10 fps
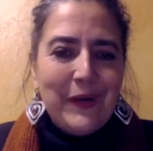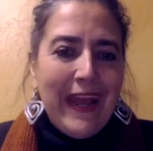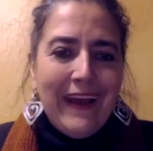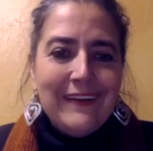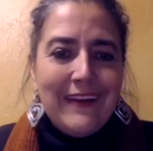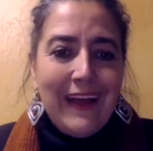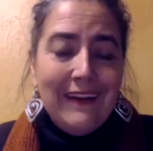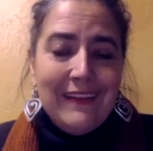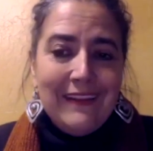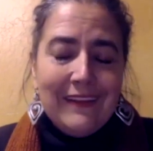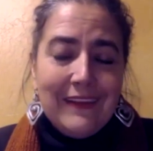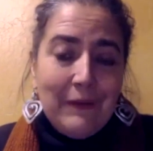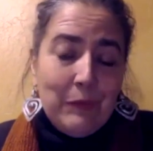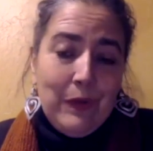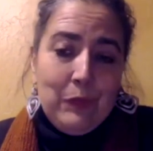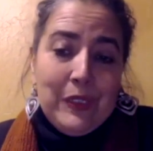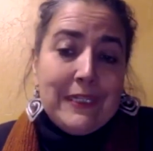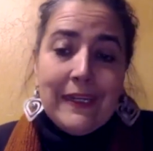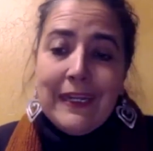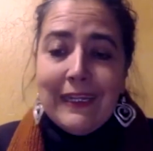and we
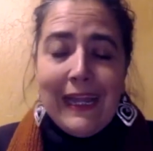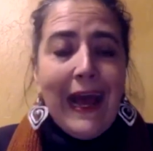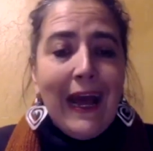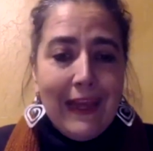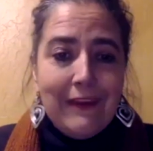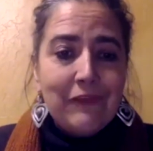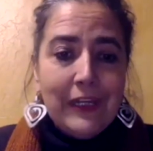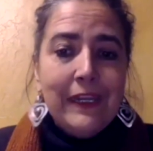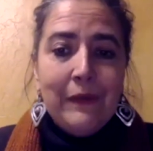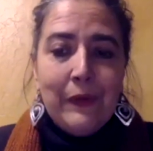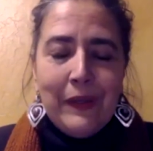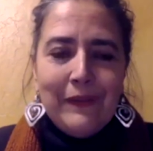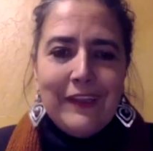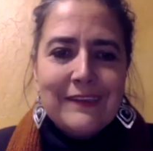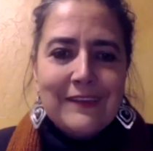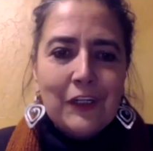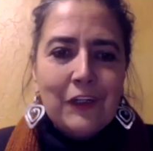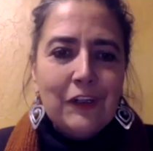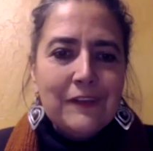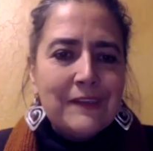did it live. And these
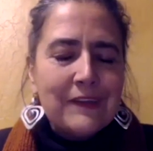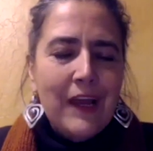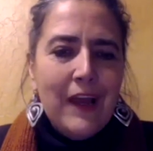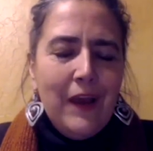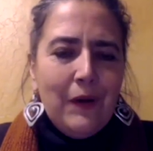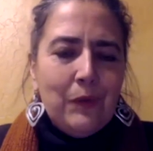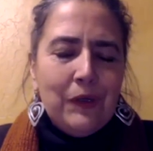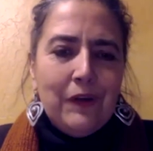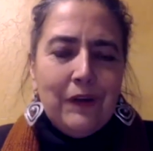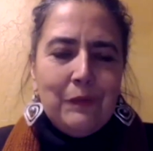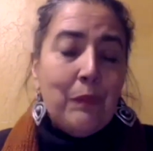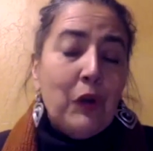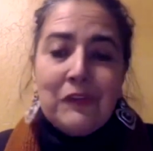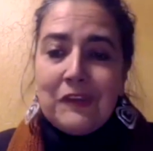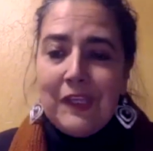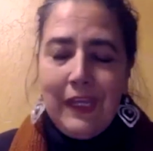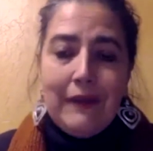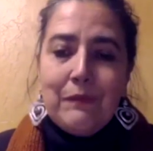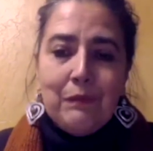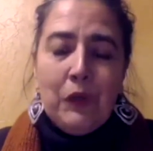circles were
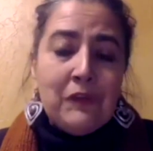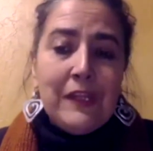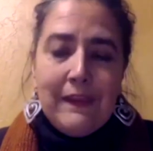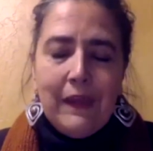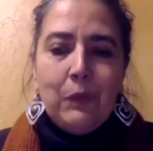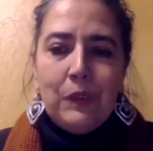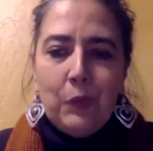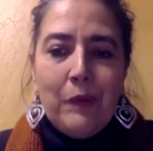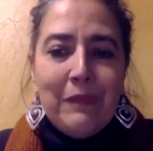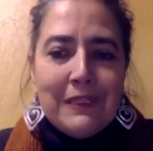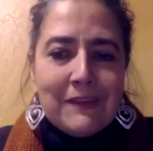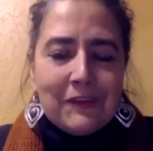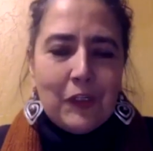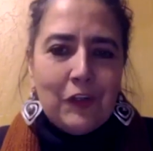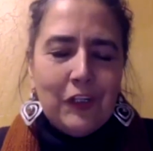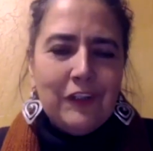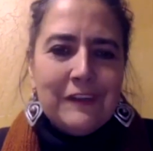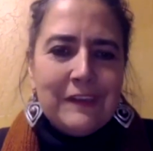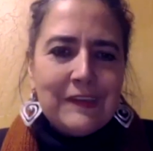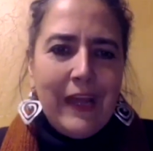mostly they were women's
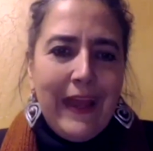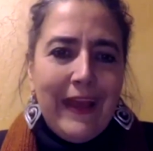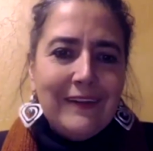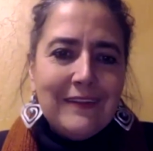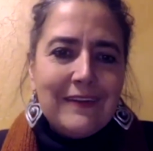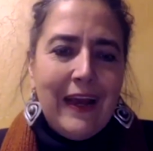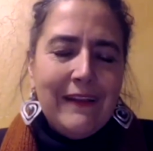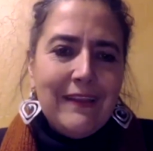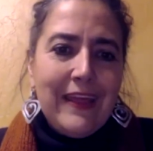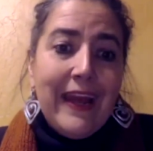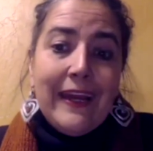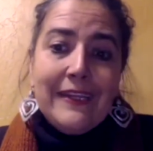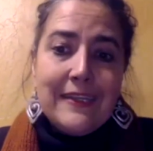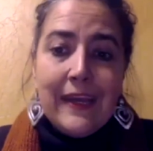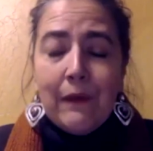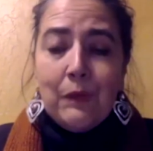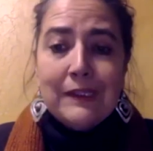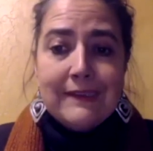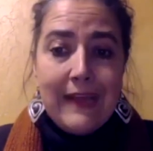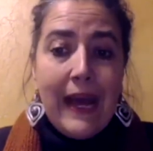circles, and the idea
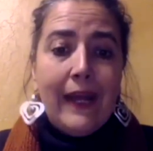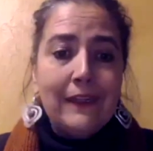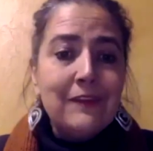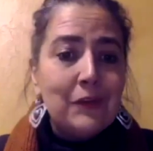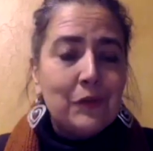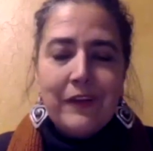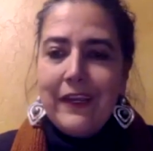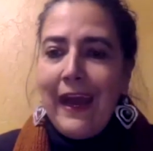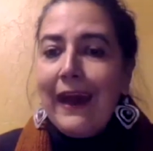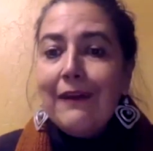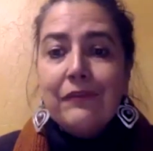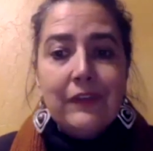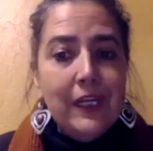was that to have